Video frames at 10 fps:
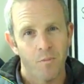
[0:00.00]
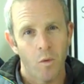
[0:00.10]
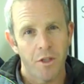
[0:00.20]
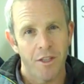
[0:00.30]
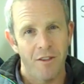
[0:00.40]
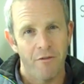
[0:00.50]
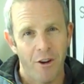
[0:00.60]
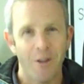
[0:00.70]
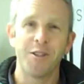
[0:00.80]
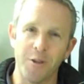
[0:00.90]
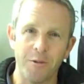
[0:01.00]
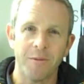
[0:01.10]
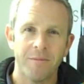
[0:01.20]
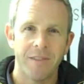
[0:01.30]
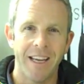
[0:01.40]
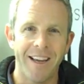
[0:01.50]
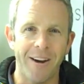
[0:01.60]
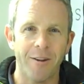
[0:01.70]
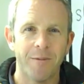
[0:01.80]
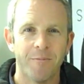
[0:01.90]
We'll see you very soon. Take
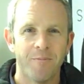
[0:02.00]
care.